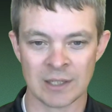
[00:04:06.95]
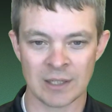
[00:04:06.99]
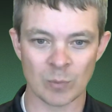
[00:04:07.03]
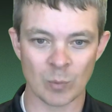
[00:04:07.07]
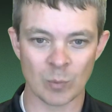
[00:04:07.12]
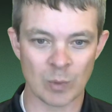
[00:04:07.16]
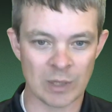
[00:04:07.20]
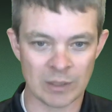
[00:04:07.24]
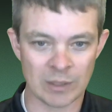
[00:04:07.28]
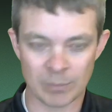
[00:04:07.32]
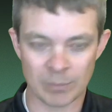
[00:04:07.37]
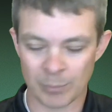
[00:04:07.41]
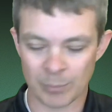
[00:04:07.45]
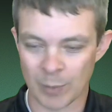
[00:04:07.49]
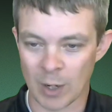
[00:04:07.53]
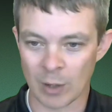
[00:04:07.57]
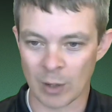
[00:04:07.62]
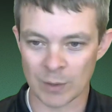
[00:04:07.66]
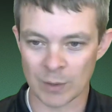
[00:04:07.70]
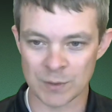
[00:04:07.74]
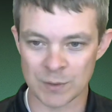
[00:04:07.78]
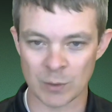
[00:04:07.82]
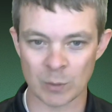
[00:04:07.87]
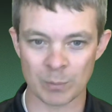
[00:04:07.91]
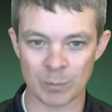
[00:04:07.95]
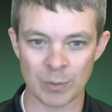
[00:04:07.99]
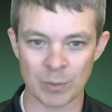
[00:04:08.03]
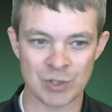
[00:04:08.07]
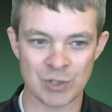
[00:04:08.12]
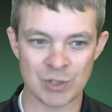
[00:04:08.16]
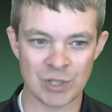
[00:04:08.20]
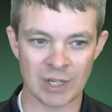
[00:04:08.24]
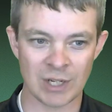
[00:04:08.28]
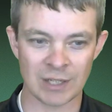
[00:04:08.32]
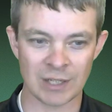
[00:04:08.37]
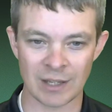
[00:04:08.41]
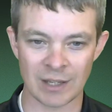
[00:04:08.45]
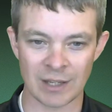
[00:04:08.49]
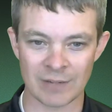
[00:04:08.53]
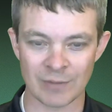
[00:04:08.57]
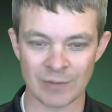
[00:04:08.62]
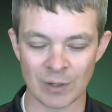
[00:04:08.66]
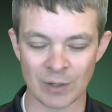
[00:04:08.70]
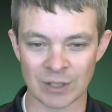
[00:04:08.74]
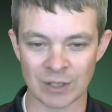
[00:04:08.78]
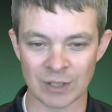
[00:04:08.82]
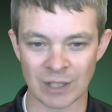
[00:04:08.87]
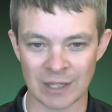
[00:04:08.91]
We also appreciate a lot of
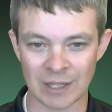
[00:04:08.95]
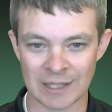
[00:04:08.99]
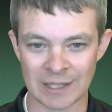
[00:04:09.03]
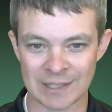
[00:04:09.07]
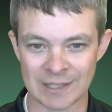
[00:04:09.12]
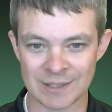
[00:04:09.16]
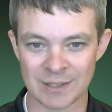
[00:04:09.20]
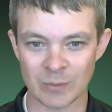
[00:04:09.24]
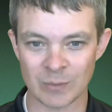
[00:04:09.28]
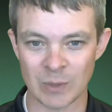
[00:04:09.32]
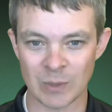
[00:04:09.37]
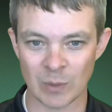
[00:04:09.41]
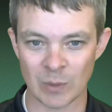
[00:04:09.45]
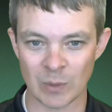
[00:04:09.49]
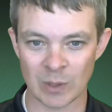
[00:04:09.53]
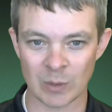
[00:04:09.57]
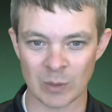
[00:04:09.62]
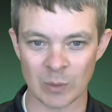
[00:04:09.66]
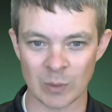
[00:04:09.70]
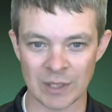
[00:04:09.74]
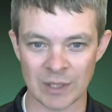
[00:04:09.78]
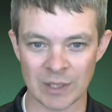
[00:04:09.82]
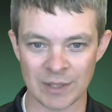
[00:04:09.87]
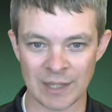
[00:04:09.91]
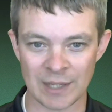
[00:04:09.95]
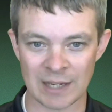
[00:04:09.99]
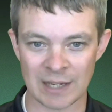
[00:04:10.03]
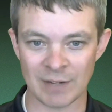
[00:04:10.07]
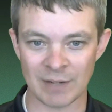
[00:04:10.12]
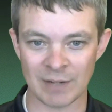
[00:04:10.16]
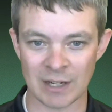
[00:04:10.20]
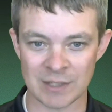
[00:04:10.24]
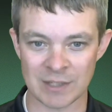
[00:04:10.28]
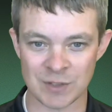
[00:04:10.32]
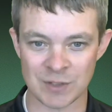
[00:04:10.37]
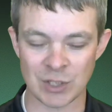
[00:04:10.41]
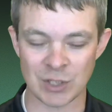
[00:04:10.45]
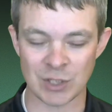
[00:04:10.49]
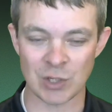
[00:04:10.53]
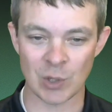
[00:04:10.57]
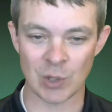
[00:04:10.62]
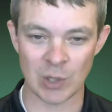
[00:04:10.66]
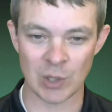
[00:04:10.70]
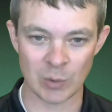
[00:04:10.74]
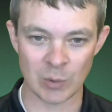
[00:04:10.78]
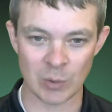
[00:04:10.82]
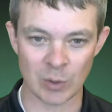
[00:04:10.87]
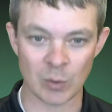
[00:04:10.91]
our clients that we work with have high
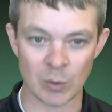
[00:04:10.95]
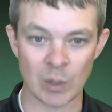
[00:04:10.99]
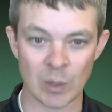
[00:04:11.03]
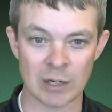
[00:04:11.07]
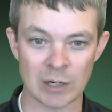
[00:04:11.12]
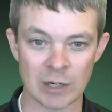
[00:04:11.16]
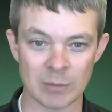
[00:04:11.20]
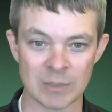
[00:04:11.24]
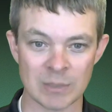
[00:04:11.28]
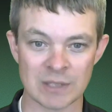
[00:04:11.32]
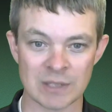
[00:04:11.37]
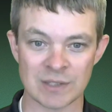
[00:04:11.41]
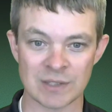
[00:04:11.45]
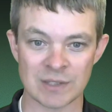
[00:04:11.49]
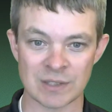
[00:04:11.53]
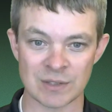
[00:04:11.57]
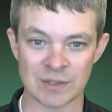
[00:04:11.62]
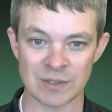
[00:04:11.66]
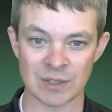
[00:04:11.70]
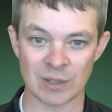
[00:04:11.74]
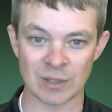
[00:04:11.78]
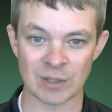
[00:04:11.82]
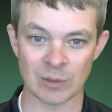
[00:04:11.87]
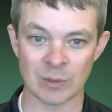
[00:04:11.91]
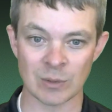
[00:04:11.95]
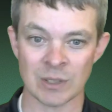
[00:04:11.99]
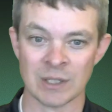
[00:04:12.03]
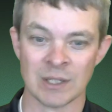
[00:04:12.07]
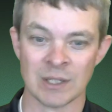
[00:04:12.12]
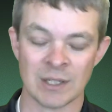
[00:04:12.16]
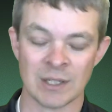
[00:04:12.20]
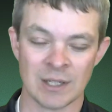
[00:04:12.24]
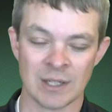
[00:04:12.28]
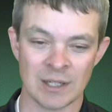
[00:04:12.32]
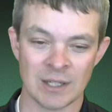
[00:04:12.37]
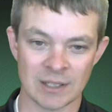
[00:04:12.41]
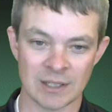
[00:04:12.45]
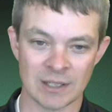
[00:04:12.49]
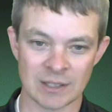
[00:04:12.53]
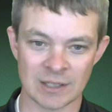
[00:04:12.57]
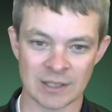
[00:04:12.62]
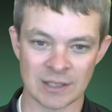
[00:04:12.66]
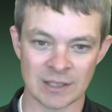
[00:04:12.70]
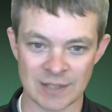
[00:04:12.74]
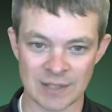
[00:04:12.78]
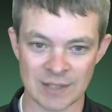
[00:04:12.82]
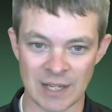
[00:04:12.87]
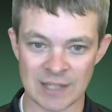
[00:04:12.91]
security requirements, and so
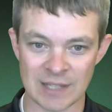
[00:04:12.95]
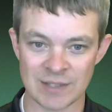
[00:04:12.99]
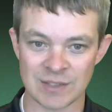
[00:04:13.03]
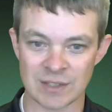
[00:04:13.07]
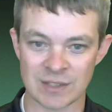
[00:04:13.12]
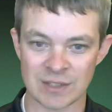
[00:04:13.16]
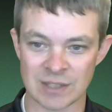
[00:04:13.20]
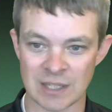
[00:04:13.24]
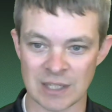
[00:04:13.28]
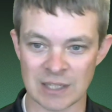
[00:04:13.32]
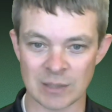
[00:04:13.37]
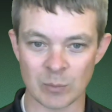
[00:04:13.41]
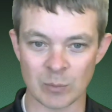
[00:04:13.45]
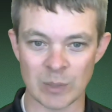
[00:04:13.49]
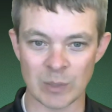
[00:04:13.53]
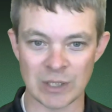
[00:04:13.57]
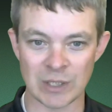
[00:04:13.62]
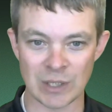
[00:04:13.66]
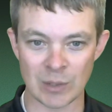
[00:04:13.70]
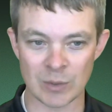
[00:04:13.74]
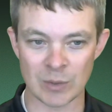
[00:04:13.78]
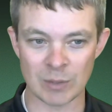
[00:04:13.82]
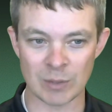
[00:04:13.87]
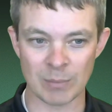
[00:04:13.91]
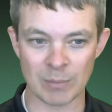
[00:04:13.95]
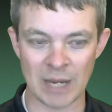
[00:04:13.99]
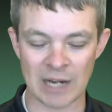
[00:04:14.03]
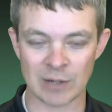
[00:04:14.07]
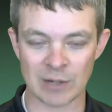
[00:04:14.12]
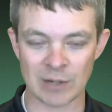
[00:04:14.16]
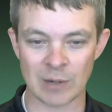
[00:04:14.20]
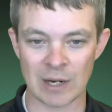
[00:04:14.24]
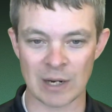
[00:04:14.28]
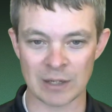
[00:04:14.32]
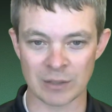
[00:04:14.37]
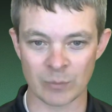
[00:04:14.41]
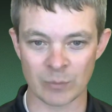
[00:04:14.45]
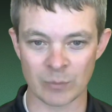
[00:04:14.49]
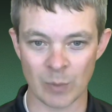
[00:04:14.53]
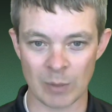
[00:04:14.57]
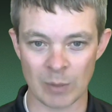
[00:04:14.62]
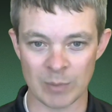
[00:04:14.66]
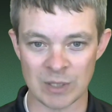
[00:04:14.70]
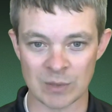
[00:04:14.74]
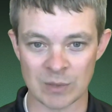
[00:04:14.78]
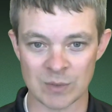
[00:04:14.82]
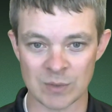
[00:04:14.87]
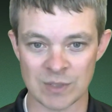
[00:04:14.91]
it's nice that we know the background of
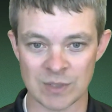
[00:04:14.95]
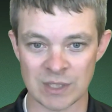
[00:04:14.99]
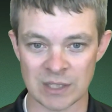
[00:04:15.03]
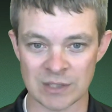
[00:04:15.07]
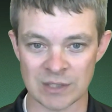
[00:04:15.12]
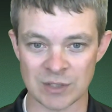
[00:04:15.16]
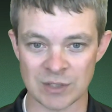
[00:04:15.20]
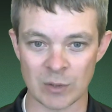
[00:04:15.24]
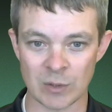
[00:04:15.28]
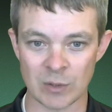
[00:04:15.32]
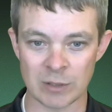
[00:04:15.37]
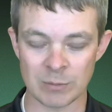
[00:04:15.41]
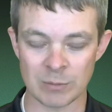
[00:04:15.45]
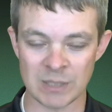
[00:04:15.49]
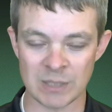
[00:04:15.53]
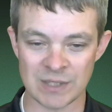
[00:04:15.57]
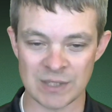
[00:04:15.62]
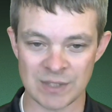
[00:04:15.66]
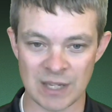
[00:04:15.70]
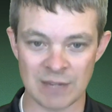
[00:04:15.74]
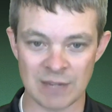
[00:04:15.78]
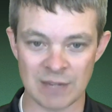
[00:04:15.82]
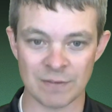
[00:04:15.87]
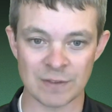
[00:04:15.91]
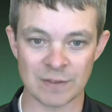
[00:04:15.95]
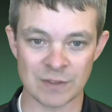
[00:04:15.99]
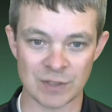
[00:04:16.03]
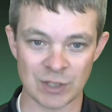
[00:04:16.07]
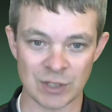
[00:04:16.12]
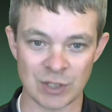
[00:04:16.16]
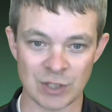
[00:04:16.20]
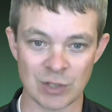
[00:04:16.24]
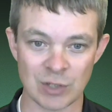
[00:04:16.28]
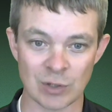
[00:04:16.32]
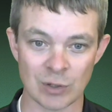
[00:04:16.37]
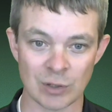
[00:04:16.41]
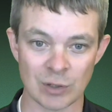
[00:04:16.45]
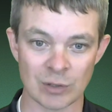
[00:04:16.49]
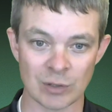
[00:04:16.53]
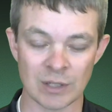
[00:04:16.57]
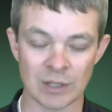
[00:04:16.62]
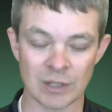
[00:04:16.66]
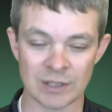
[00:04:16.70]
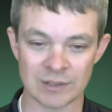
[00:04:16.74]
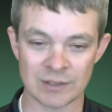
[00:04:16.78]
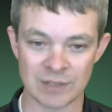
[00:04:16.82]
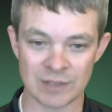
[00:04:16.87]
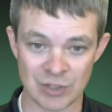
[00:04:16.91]
WebEOC is going to be safe and secure
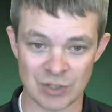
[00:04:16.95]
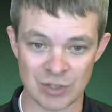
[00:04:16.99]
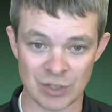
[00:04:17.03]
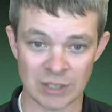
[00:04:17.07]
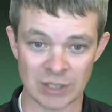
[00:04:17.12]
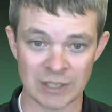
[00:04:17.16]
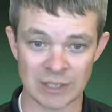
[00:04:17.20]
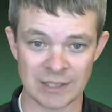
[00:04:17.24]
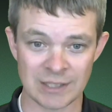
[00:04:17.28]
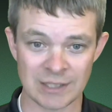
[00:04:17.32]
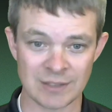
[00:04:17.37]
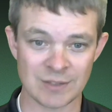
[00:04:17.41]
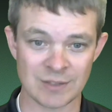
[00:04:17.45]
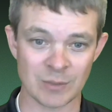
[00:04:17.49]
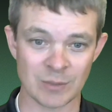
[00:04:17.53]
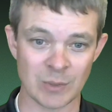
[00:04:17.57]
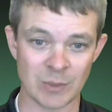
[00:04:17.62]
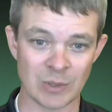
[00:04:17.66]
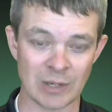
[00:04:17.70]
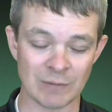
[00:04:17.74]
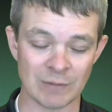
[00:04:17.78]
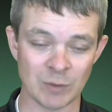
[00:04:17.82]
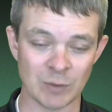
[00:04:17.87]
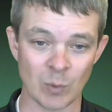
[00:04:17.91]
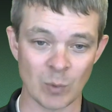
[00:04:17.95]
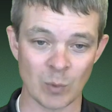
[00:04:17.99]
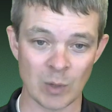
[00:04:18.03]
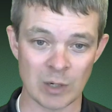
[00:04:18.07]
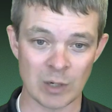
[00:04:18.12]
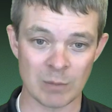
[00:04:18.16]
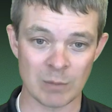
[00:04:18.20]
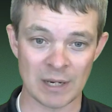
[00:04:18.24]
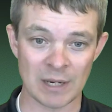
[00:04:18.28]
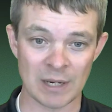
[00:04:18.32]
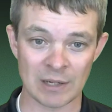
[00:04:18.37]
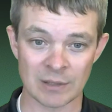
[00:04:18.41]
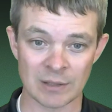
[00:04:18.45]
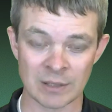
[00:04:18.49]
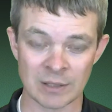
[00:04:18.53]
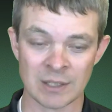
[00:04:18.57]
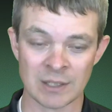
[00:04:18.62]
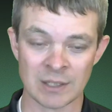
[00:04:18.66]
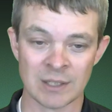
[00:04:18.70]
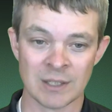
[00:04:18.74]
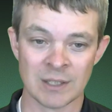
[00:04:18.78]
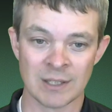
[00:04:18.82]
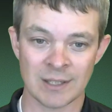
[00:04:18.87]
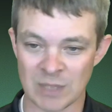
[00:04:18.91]
digitally, so we don't have to worry about
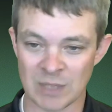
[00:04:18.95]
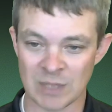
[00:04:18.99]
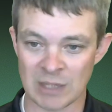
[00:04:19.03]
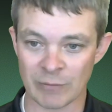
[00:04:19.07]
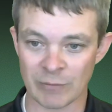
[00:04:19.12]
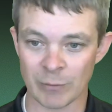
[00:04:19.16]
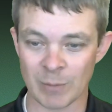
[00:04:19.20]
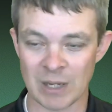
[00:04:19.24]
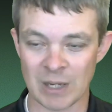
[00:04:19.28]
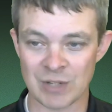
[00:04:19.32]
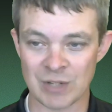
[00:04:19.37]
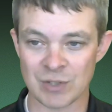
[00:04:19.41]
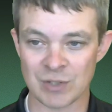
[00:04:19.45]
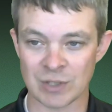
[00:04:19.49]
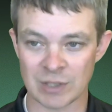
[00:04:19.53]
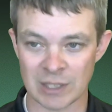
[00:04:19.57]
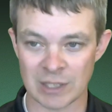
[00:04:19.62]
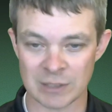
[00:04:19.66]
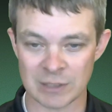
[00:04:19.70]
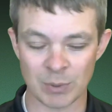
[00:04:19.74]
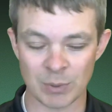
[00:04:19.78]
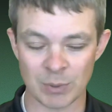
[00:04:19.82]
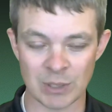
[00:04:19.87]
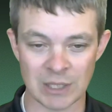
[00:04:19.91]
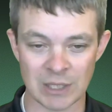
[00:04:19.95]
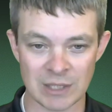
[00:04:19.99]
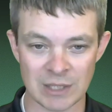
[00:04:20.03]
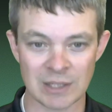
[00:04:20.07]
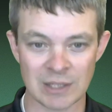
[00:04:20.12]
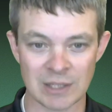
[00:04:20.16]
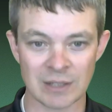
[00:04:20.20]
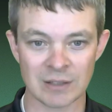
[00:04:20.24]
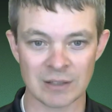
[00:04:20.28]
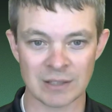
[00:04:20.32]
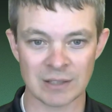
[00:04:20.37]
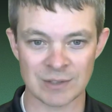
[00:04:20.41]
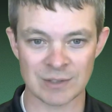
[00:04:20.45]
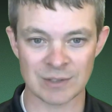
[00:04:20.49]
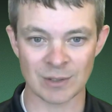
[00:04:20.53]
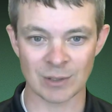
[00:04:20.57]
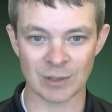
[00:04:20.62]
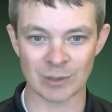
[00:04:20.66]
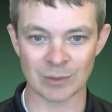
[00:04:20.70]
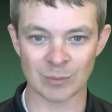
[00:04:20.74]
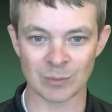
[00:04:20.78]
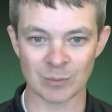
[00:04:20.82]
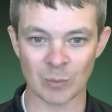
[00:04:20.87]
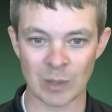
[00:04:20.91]
the information that's put in there. It's
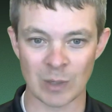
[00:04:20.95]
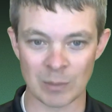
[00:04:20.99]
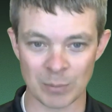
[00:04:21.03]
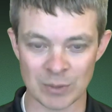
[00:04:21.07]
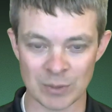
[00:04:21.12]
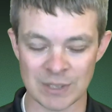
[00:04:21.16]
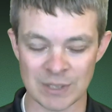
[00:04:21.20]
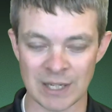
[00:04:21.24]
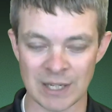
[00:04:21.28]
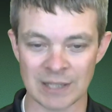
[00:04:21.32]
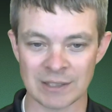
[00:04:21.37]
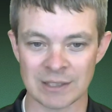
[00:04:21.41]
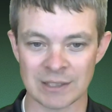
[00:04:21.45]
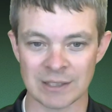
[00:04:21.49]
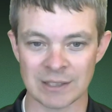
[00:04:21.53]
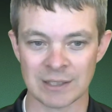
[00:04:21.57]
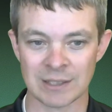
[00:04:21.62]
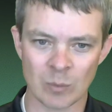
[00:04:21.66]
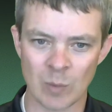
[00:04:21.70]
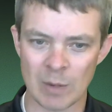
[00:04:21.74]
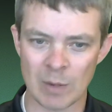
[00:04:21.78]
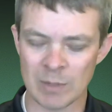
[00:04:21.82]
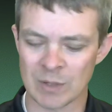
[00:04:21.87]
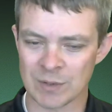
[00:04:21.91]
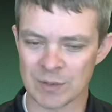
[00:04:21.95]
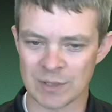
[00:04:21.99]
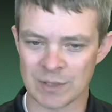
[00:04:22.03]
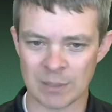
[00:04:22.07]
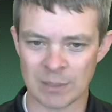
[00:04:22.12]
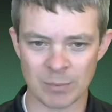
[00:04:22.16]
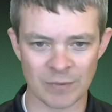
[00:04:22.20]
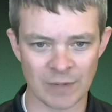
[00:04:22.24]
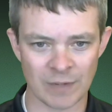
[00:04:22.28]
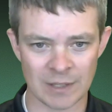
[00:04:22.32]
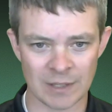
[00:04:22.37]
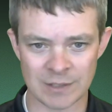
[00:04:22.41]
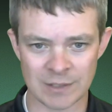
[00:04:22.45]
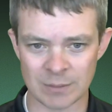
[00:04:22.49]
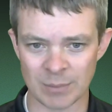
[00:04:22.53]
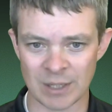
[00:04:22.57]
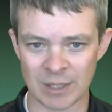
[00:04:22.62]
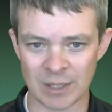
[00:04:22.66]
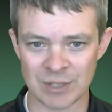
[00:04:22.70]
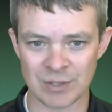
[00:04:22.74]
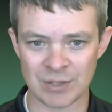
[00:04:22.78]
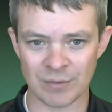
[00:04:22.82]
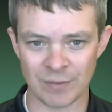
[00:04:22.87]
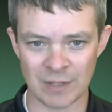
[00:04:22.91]
all well protected. WebEOC provides a
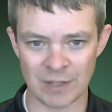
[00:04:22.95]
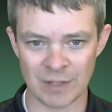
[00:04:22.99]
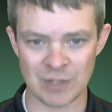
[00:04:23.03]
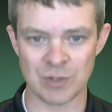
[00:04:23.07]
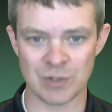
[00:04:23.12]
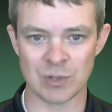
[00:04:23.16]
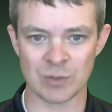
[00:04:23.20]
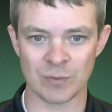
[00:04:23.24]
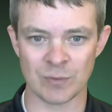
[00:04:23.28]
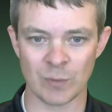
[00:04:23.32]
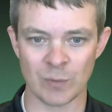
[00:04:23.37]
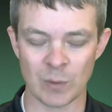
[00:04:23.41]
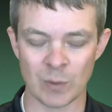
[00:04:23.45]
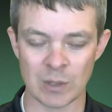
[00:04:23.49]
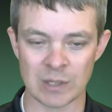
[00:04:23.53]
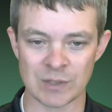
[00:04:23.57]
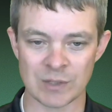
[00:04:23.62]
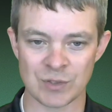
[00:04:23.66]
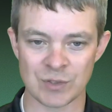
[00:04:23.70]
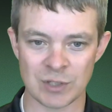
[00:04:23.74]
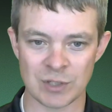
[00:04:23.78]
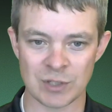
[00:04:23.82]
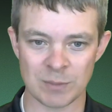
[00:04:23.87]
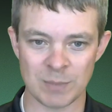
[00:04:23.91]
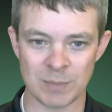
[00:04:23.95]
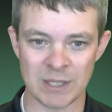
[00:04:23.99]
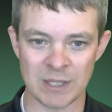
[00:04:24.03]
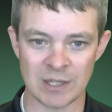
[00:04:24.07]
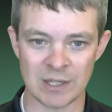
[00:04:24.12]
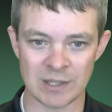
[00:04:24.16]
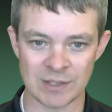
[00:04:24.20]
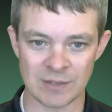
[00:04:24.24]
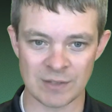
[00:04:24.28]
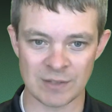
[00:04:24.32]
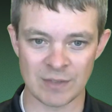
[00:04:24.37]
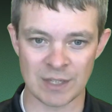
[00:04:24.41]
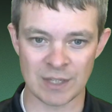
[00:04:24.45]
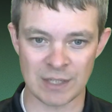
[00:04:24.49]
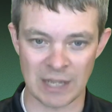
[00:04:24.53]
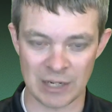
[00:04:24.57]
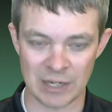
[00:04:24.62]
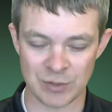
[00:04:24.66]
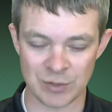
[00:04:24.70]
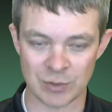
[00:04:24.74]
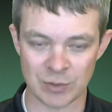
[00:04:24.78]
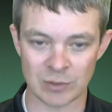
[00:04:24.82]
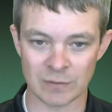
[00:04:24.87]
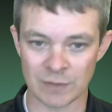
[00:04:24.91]
bunch of features for us just because of the
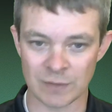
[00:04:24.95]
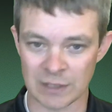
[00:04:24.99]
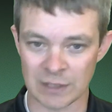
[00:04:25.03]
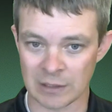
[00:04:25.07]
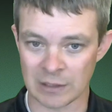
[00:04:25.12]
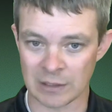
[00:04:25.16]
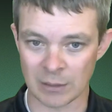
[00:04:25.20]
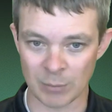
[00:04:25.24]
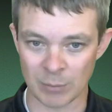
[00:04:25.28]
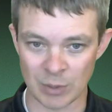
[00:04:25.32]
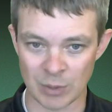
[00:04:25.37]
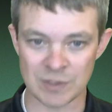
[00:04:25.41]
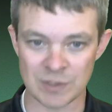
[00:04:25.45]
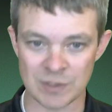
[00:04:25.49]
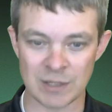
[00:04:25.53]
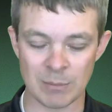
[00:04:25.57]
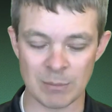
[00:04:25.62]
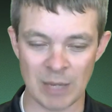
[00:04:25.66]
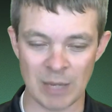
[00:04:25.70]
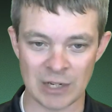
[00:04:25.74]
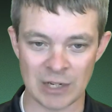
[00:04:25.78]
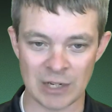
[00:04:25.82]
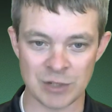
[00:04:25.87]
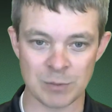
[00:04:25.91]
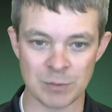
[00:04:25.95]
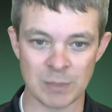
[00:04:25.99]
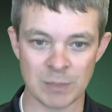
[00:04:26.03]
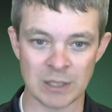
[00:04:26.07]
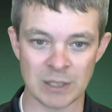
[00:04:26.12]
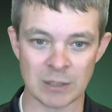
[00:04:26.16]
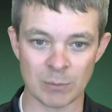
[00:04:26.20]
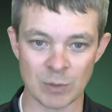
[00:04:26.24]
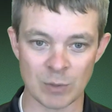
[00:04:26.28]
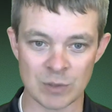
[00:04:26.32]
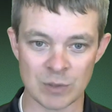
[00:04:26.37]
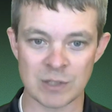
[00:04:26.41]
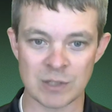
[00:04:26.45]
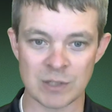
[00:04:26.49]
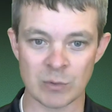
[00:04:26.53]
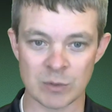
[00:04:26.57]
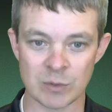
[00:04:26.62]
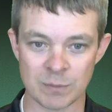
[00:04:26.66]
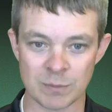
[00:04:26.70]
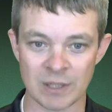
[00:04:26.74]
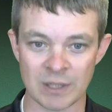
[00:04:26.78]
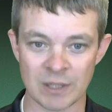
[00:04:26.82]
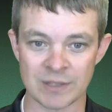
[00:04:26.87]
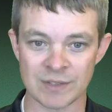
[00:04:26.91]
nature of the emergency management, emergency
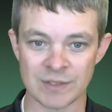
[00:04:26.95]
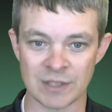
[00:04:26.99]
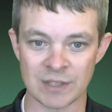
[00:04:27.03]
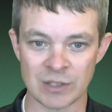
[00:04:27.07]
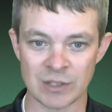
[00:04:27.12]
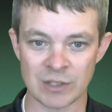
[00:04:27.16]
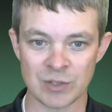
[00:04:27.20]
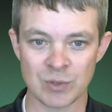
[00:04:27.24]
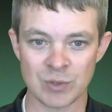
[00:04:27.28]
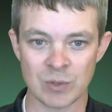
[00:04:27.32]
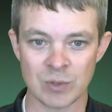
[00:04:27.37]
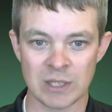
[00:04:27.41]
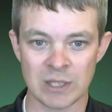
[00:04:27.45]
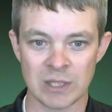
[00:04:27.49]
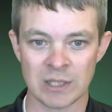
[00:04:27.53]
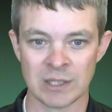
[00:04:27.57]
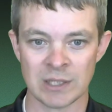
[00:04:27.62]
response industry.